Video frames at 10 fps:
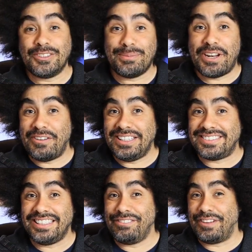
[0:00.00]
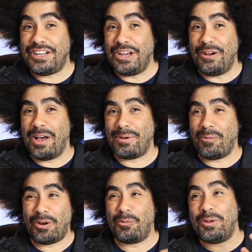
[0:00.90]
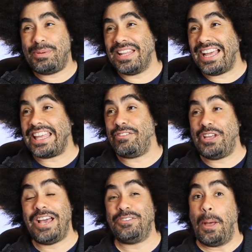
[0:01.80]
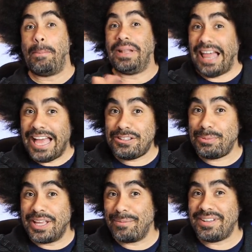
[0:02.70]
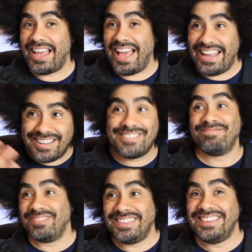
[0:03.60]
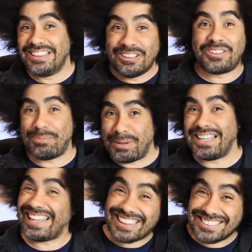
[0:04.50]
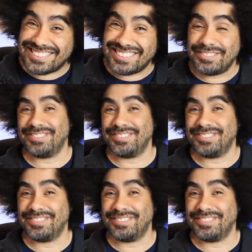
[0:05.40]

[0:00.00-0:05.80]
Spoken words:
I also made a really silly video about what it would be like if you had to apply to become a dad. Looked a bit like this.